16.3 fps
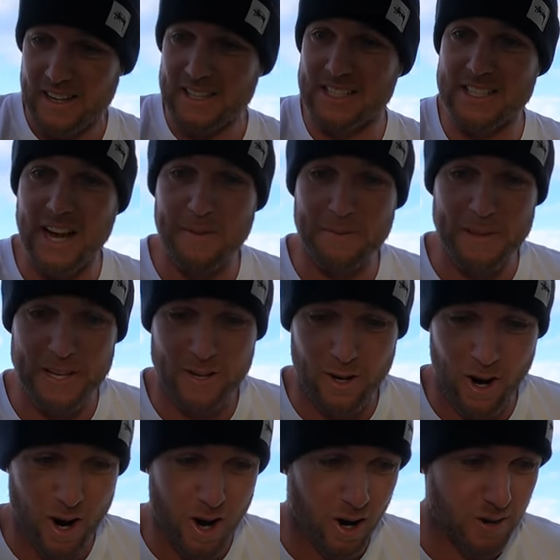is something
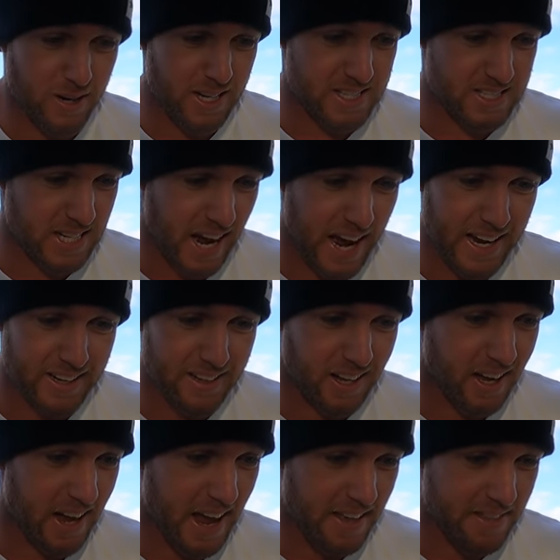called a
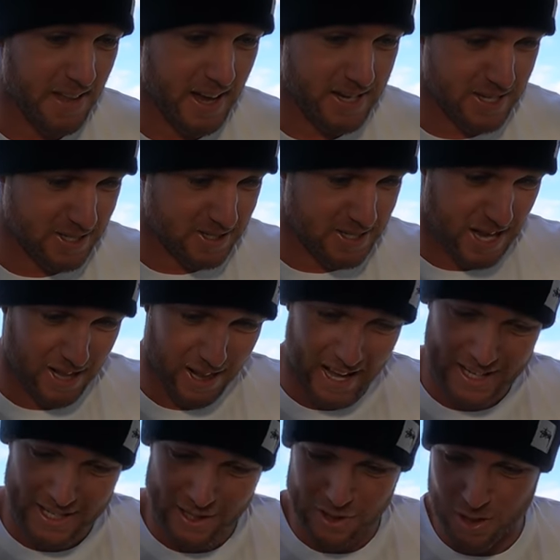tailor, and they're
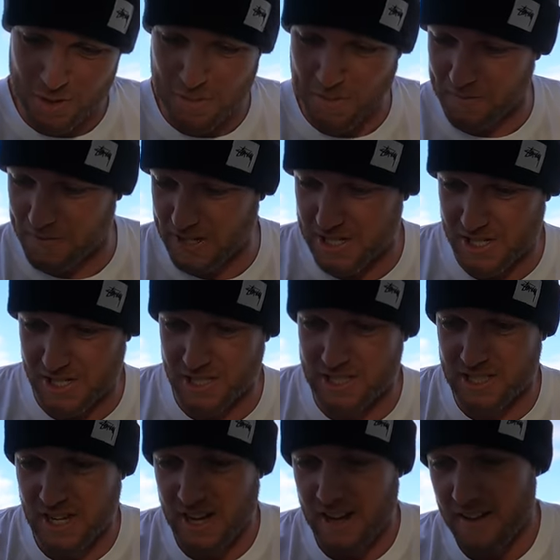like a super
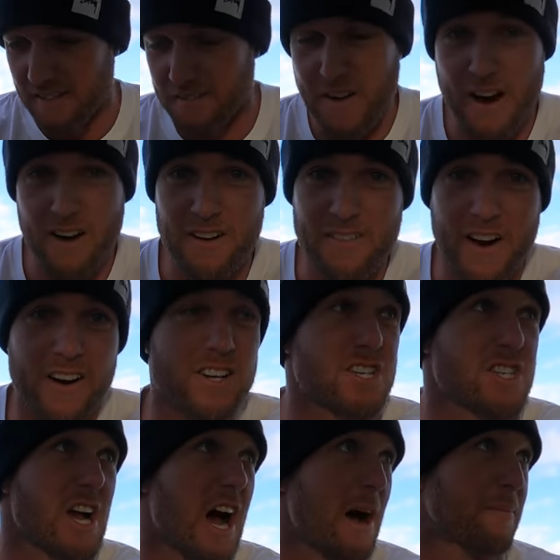vicious, very, very
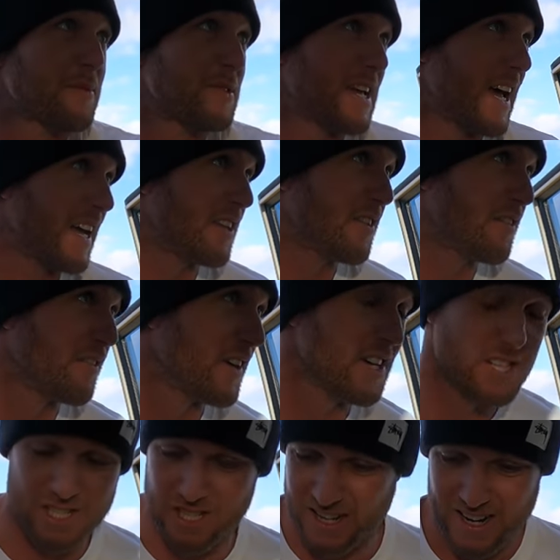sharp teeth
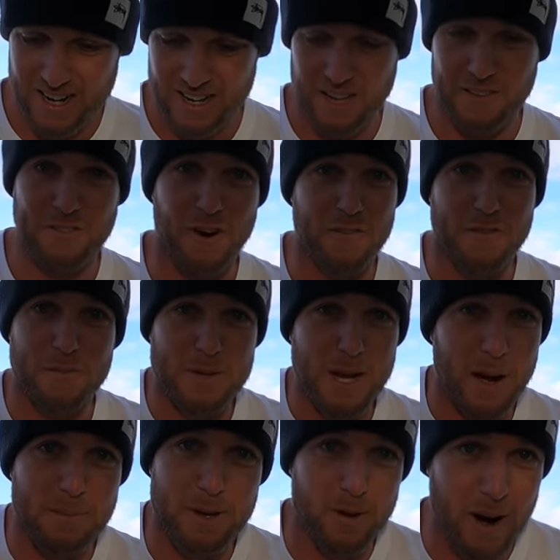fish. If you're from
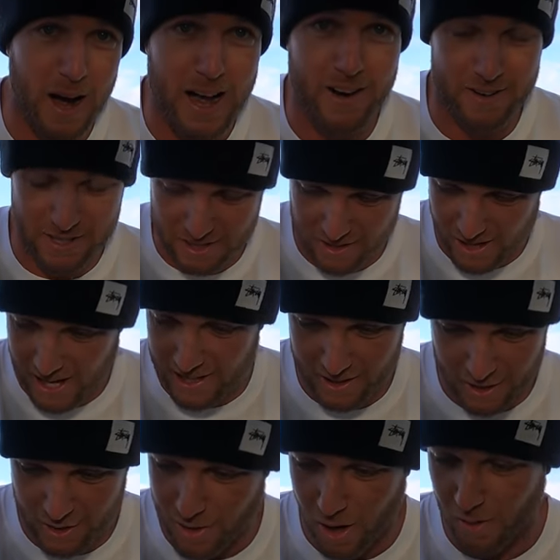WA or
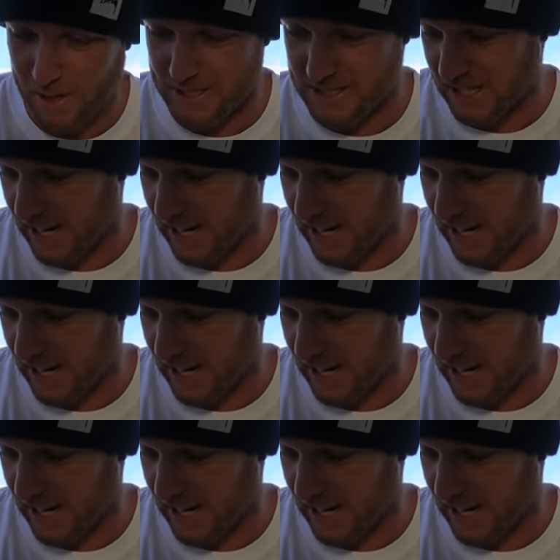Australia, you know what